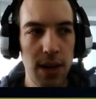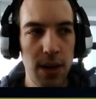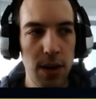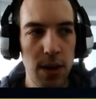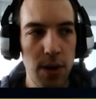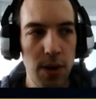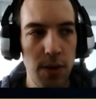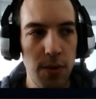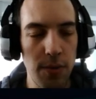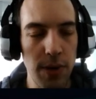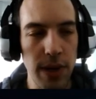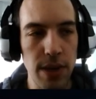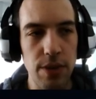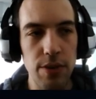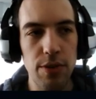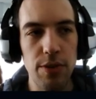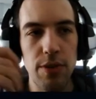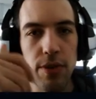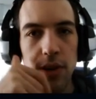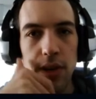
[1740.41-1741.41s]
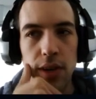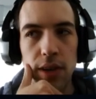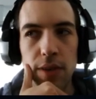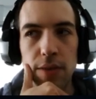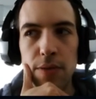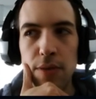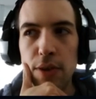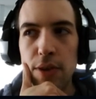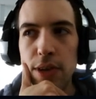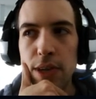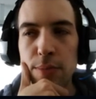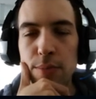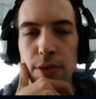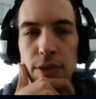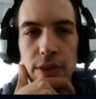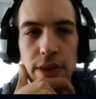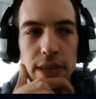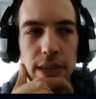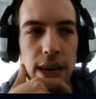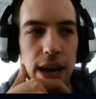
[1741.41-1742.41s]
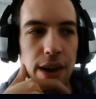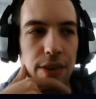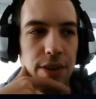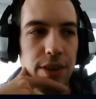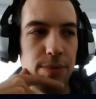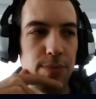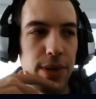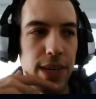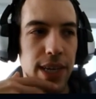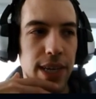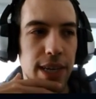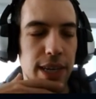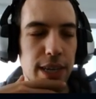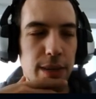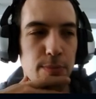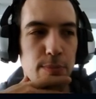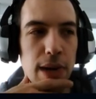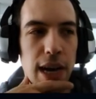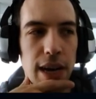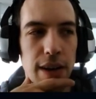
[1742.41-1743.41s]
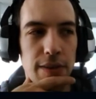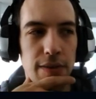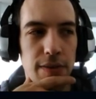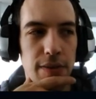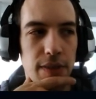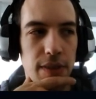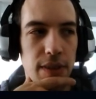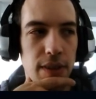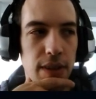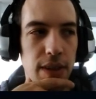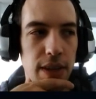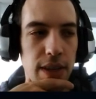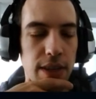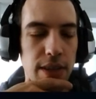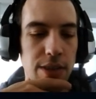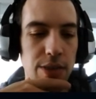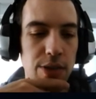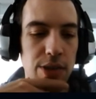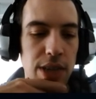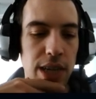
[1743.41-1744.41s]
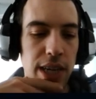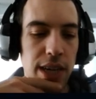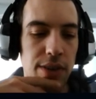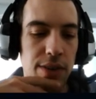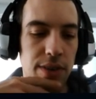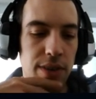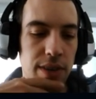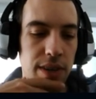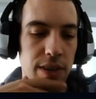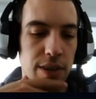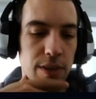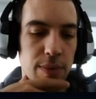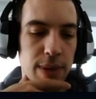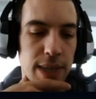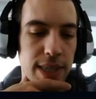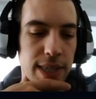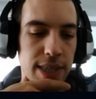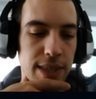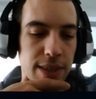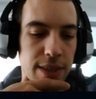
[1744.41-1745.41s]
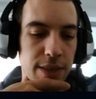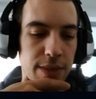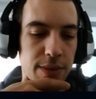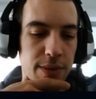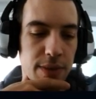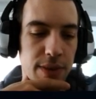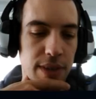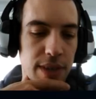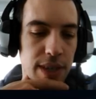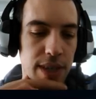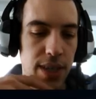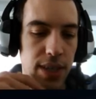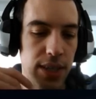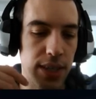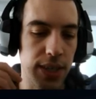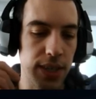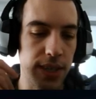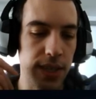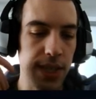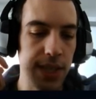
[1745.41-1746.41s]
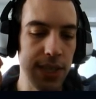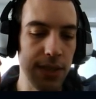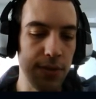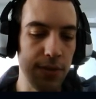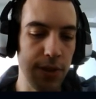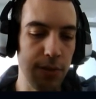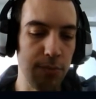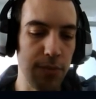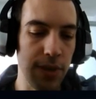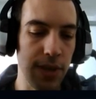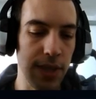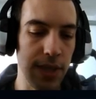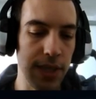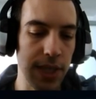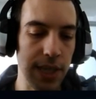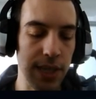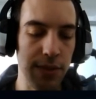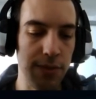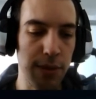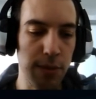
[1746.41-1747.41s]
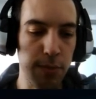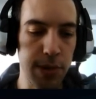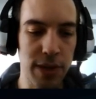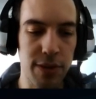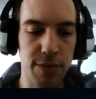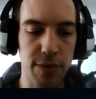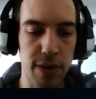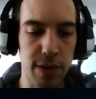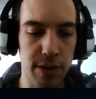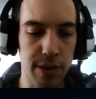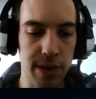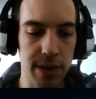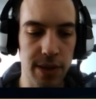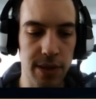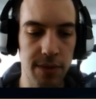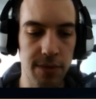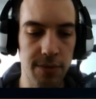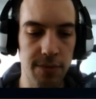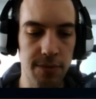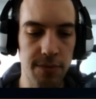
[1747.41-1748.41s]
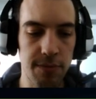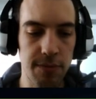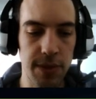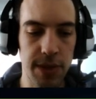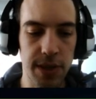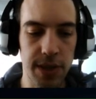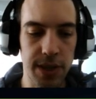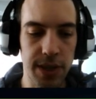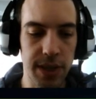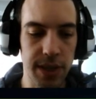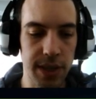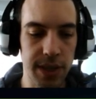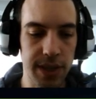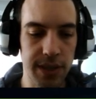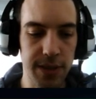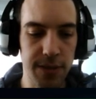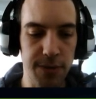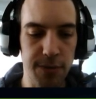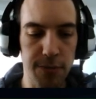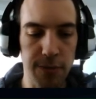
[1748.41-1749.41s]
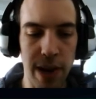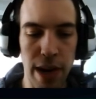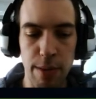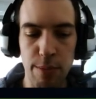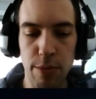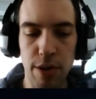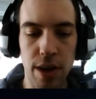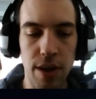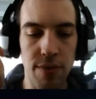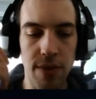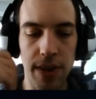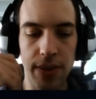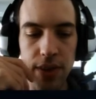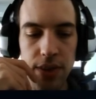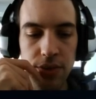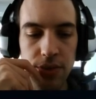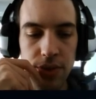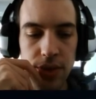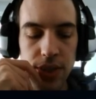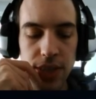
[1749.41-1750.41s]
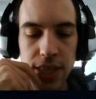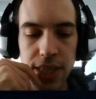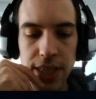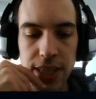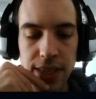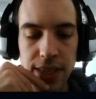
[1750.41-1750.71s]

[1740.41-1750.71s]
when you do floating point arithmetic in Python, it usually always goes for 64-bit floats, which is way more than you need.